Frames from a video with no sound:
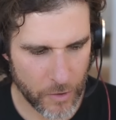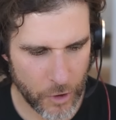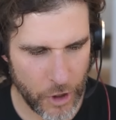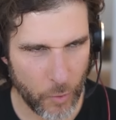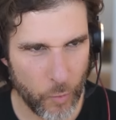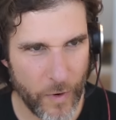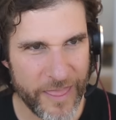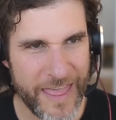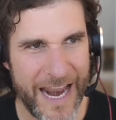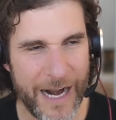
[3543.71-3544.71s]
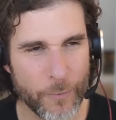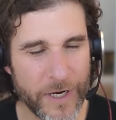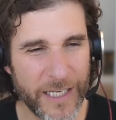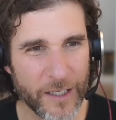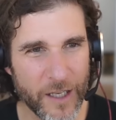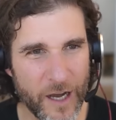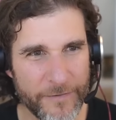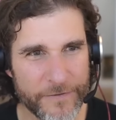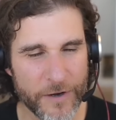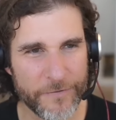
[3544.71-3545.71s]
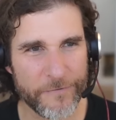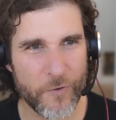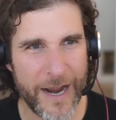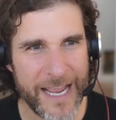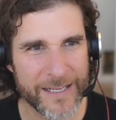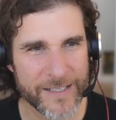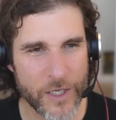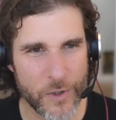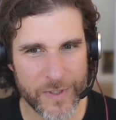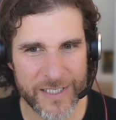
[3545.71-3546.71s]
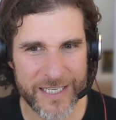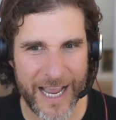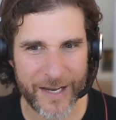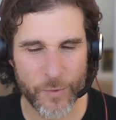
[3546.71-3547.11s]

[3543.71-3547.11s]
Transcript: you know, with that, I really loved a phrase that you said,